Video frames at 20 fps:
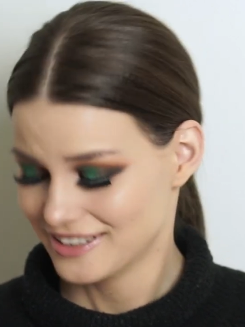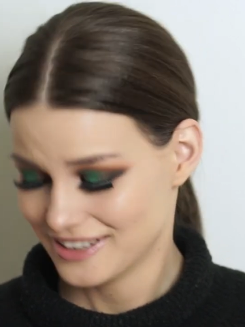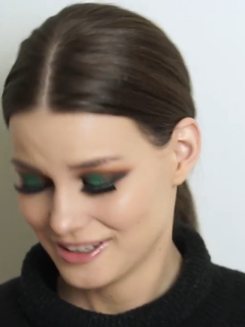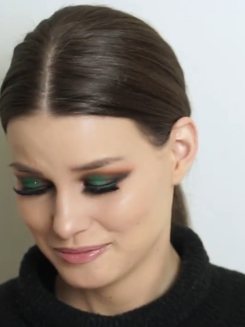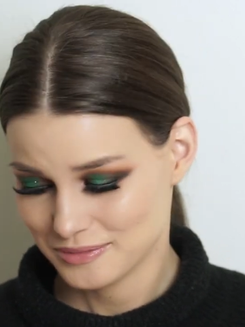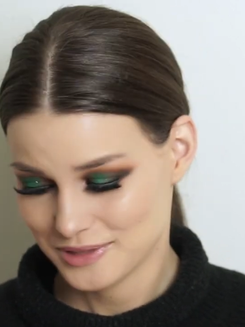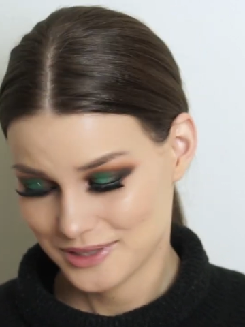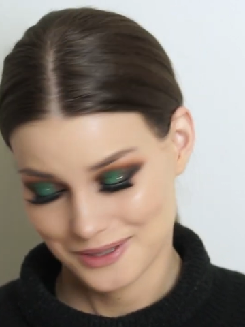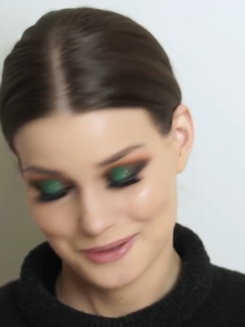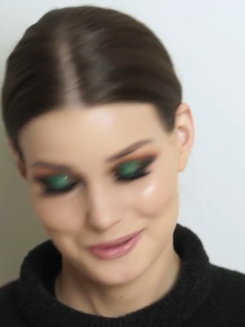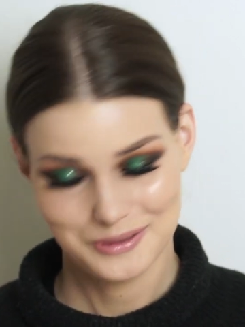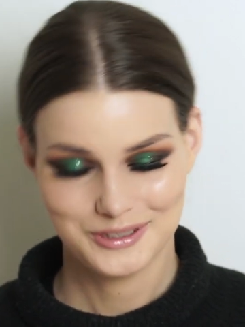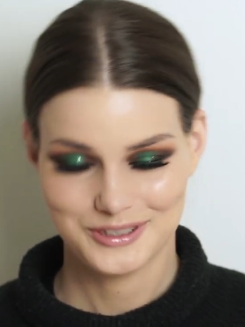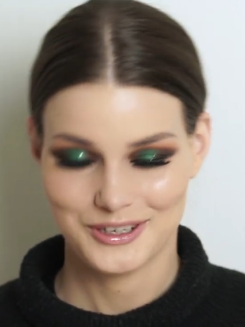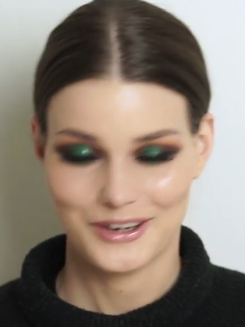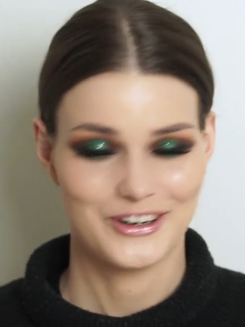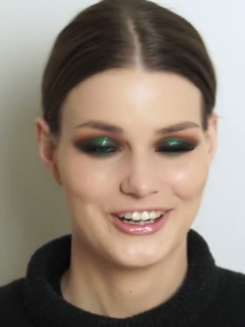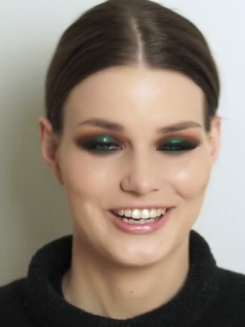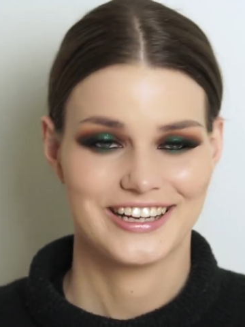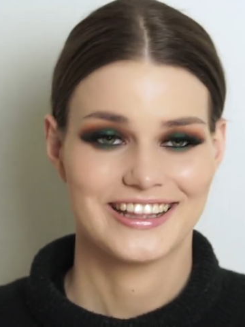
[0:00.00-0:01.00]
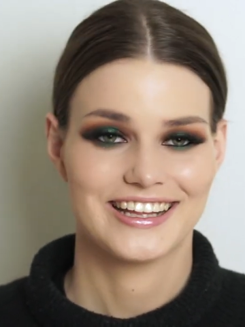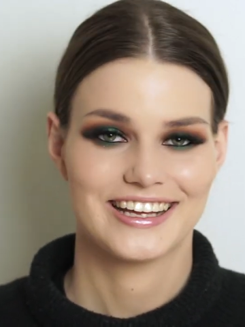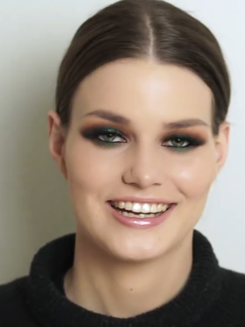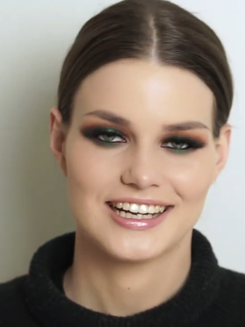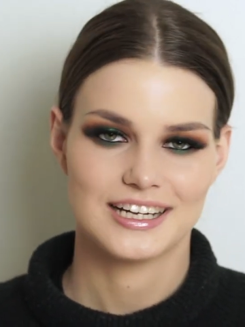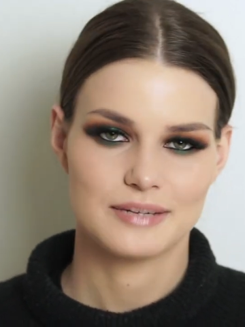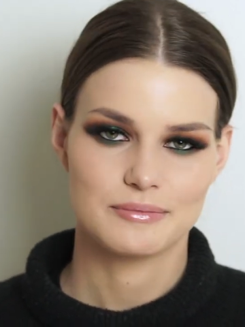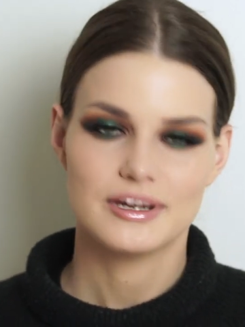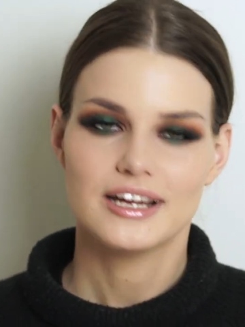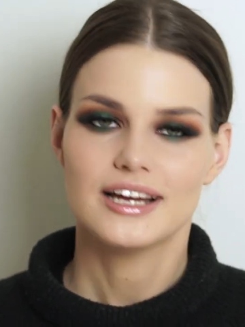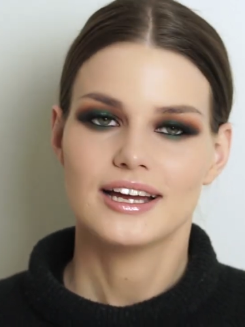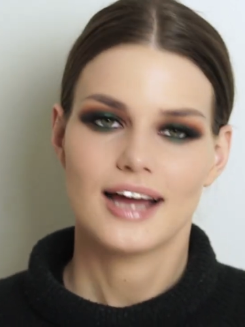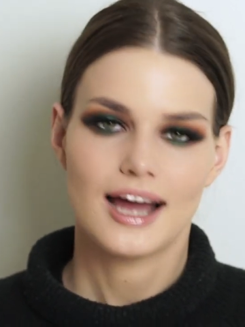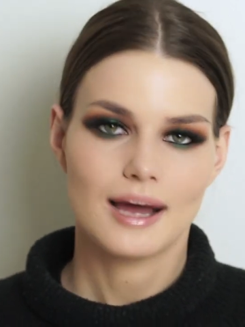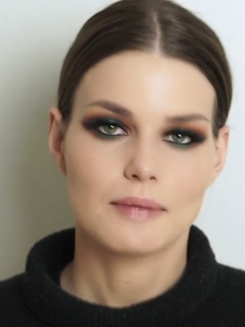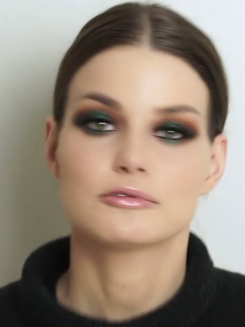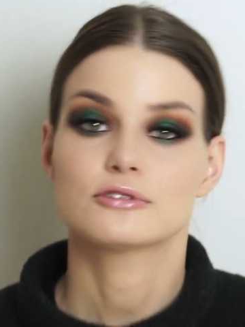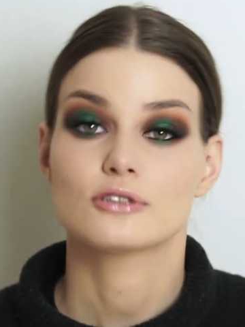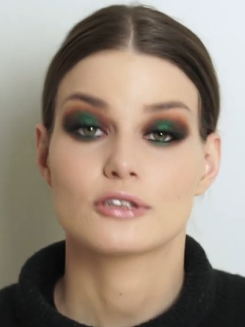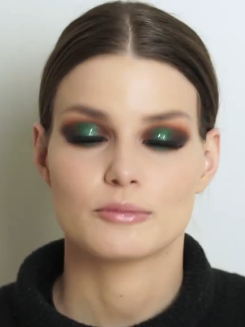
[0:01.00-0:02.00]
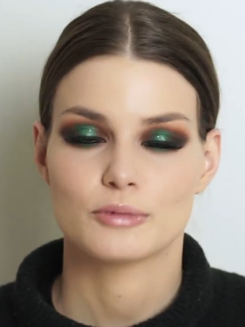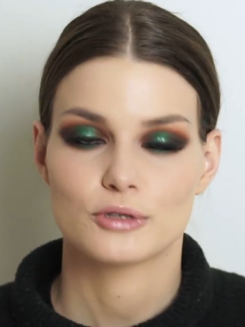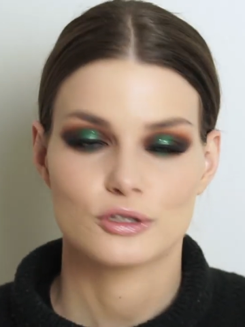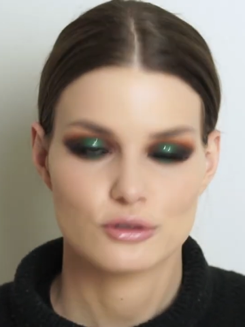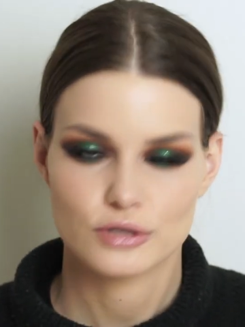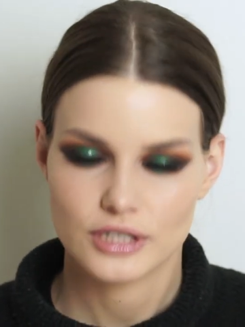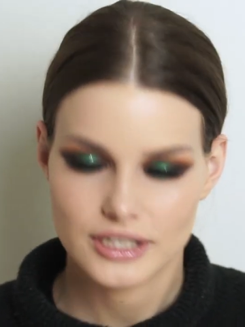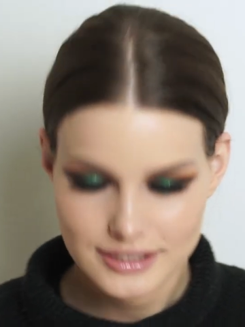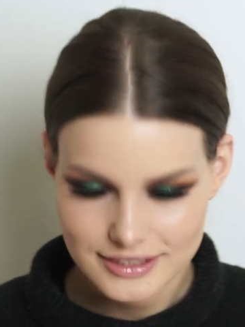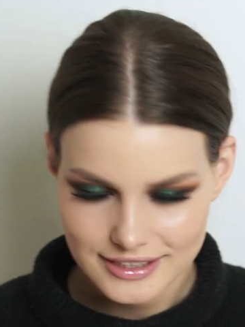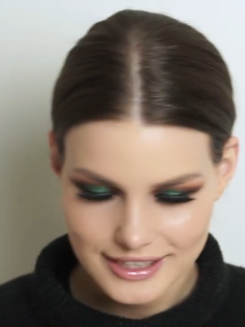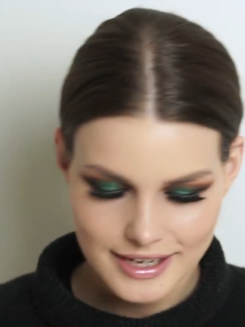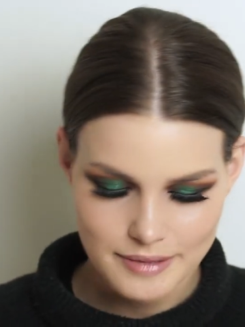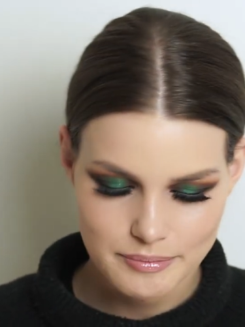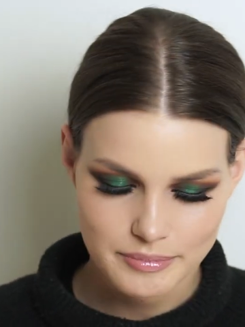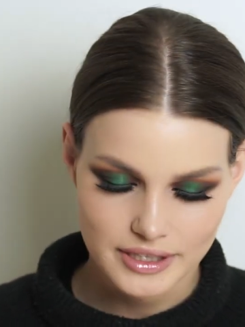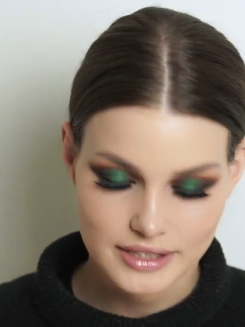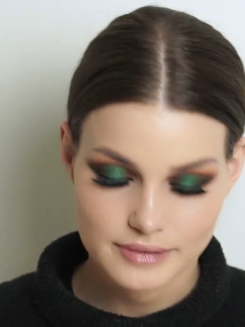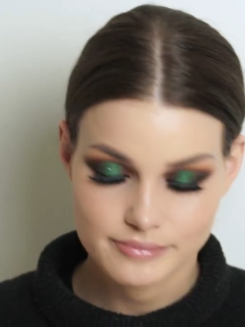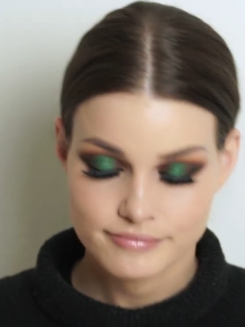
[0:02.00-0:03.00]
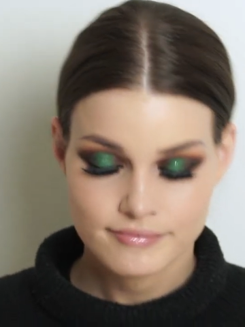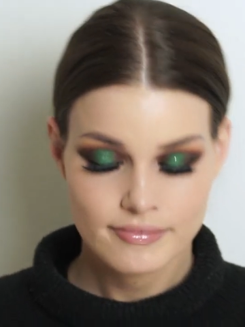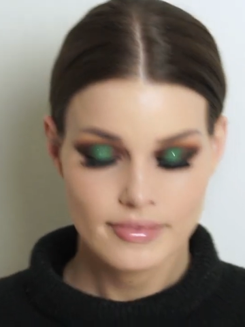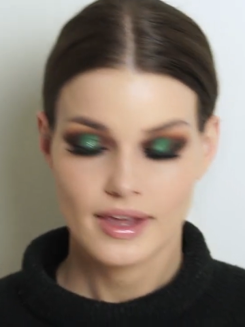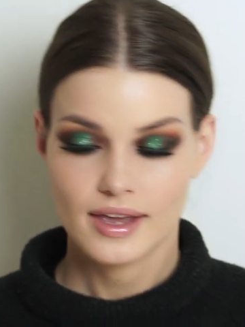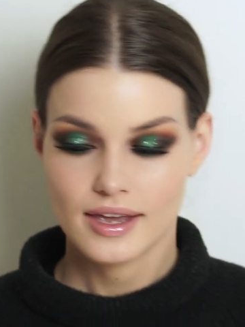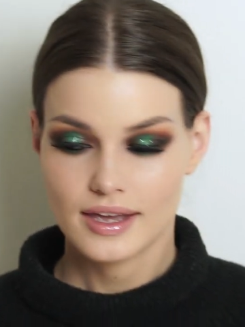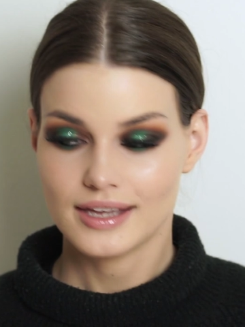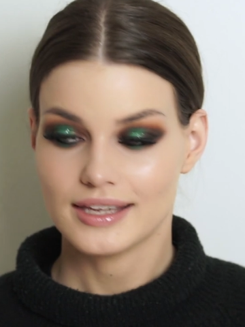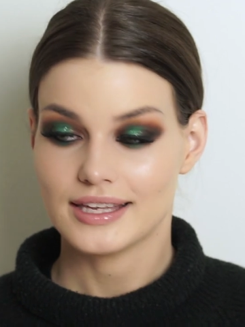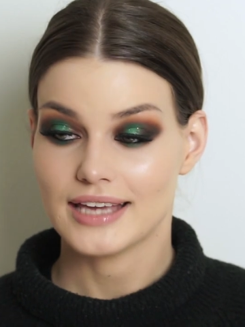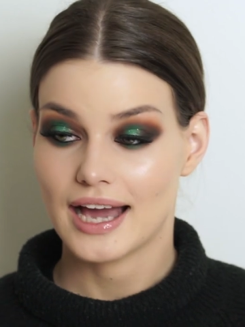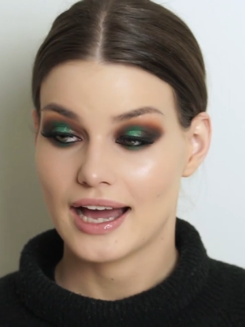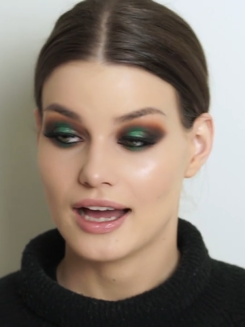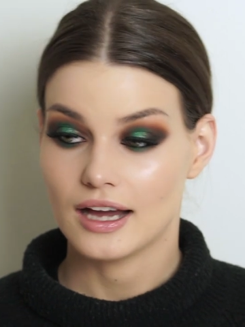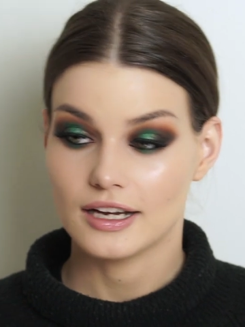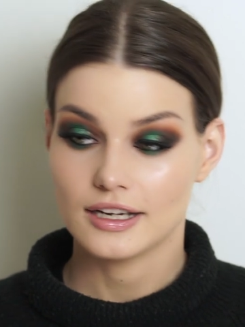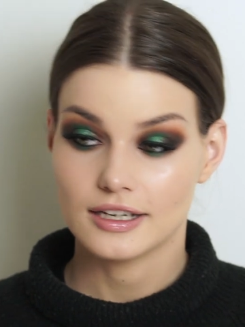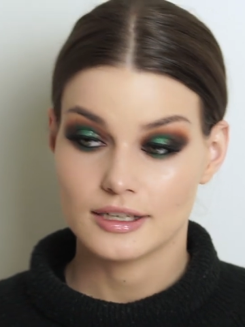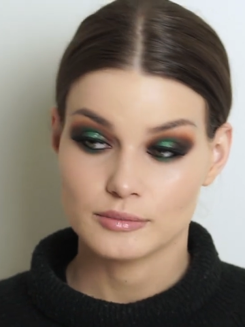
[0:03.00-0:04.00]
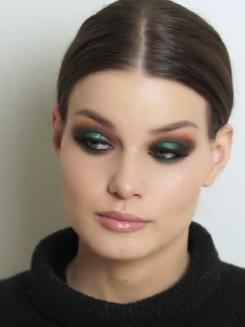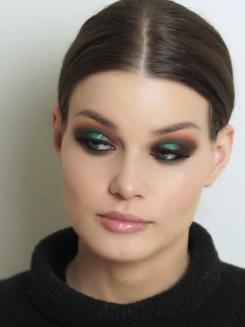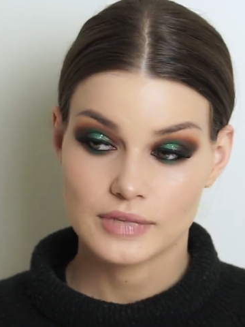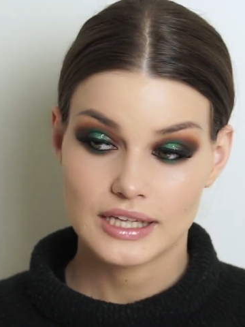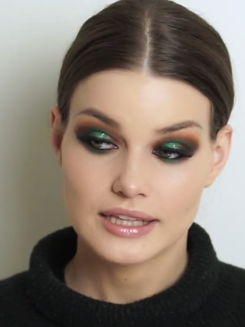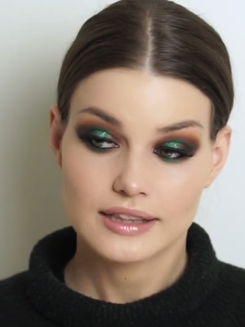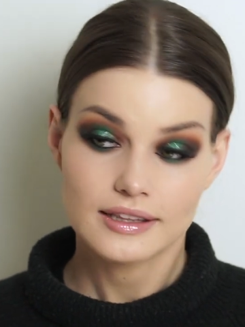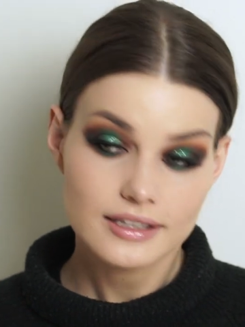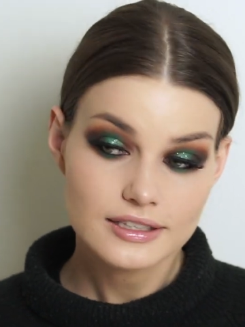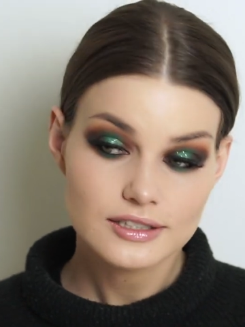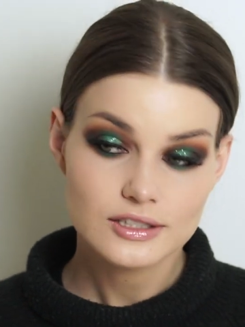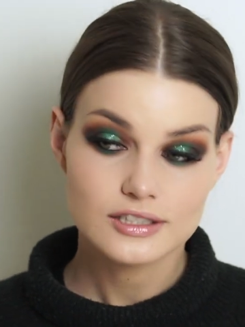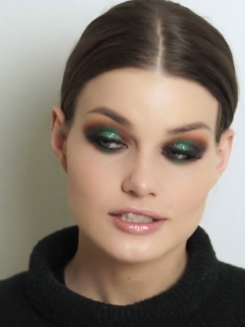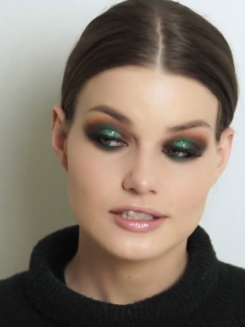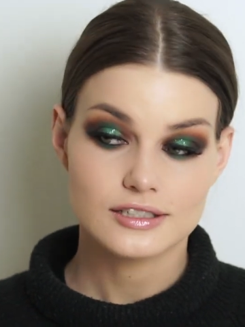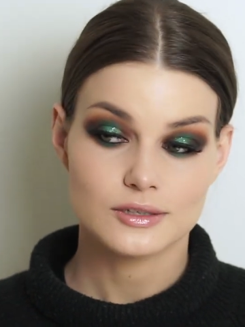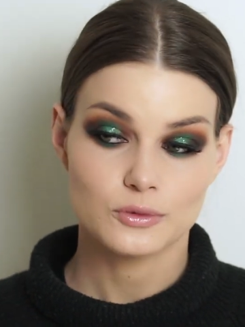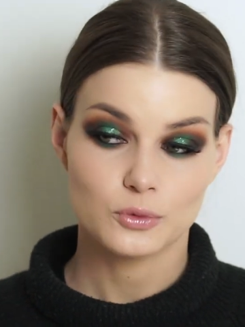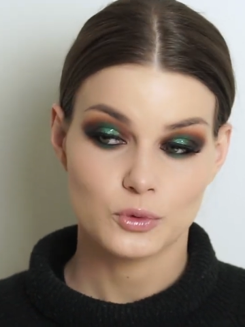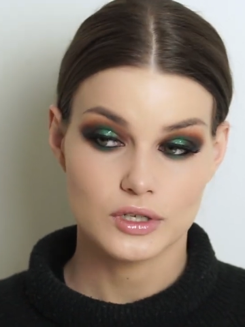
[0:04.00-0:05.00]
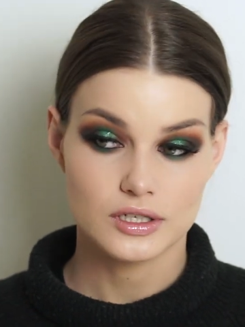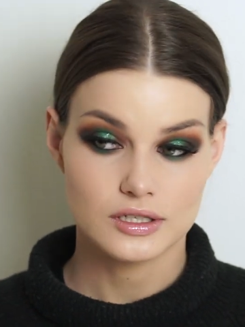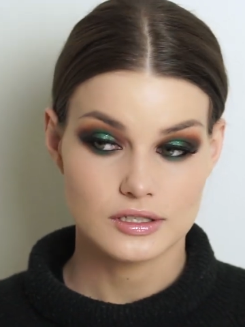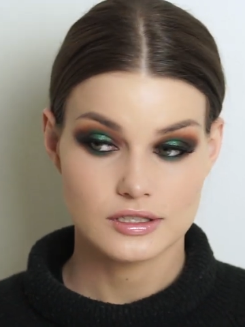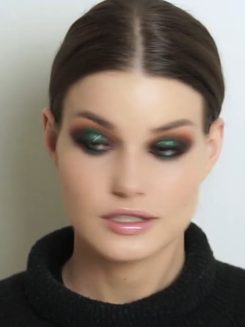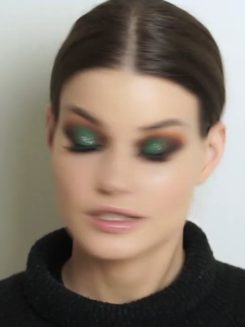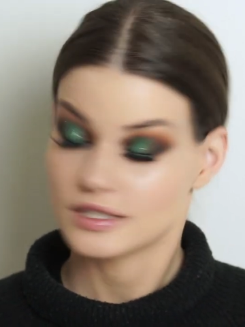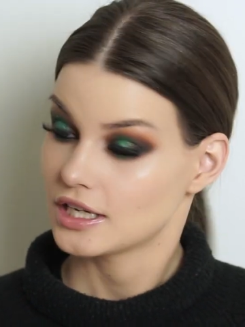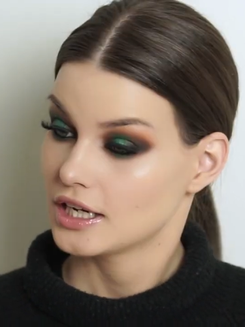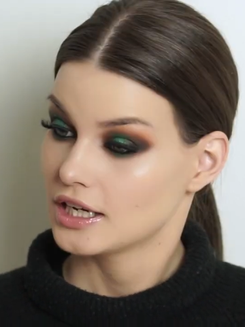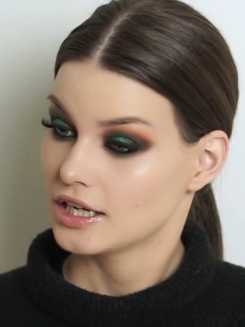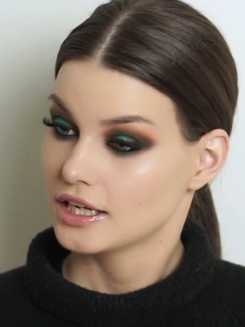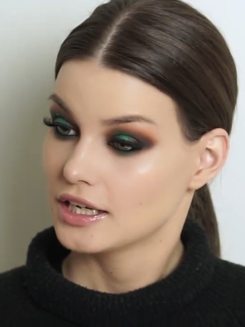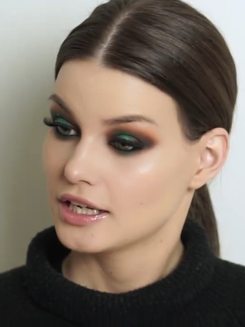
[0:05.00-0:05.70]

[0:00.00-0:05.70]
I'm so sorry that I'm absolutely butchering the name, but yeah, this was